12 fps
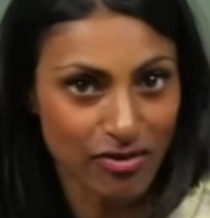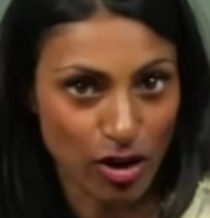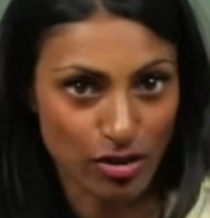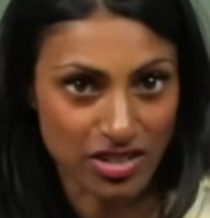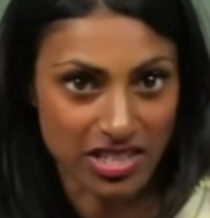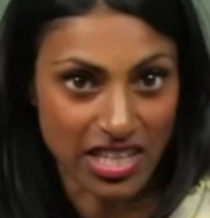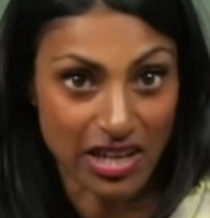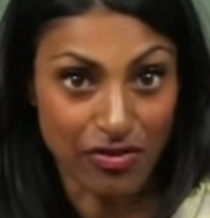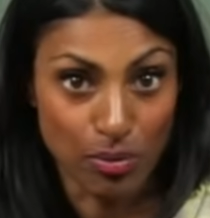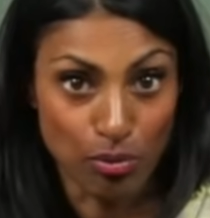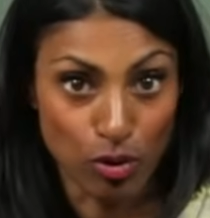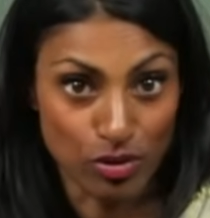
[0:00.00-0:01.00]
velocity of
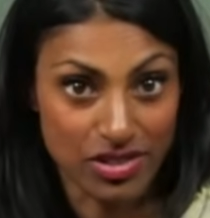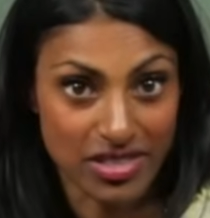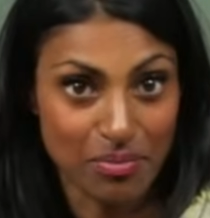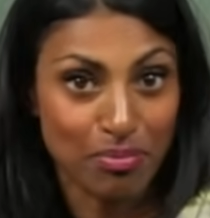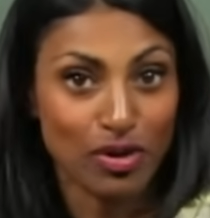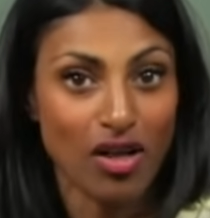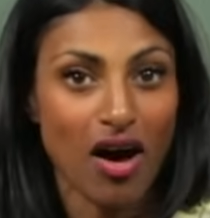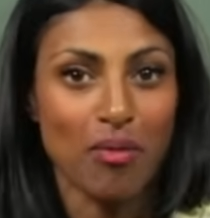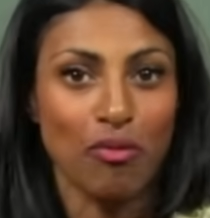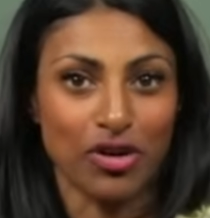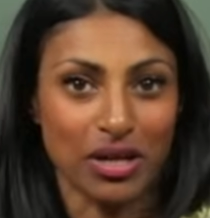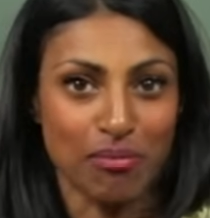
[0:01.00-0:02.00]
the ball's simple
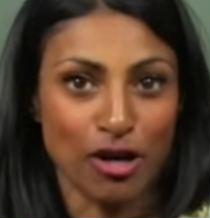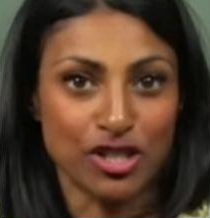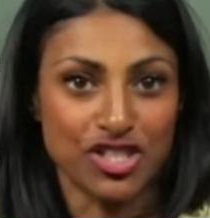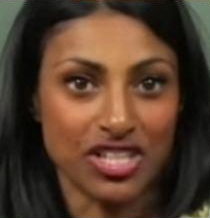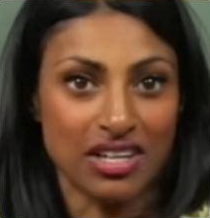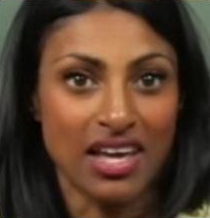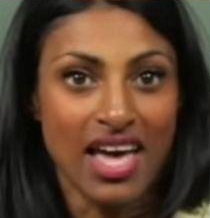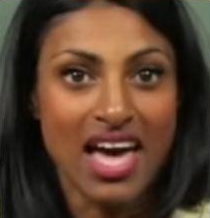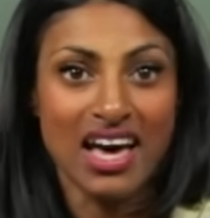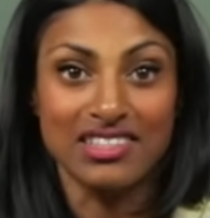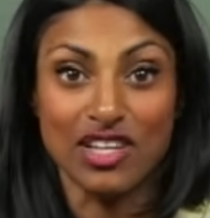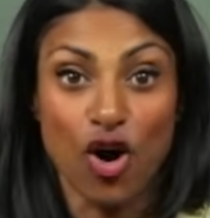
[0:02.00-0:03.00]
harmonic motion
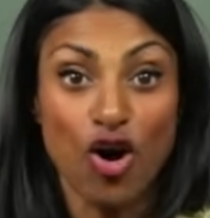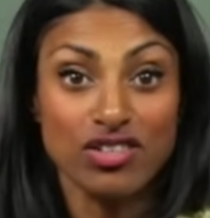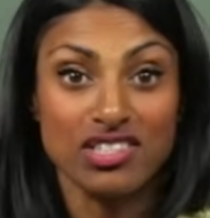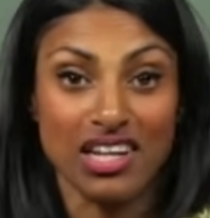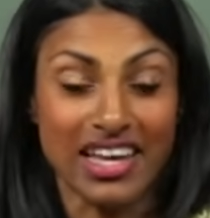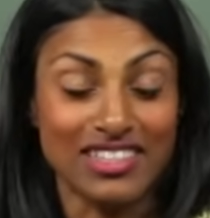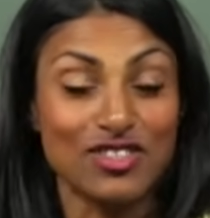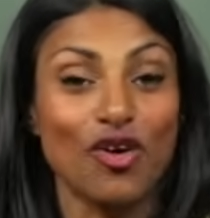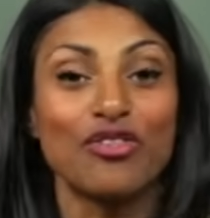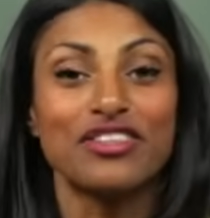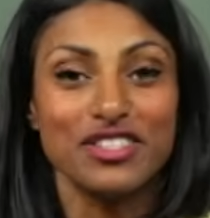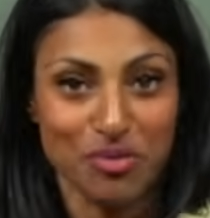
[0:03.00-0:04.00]
as it oscillates on the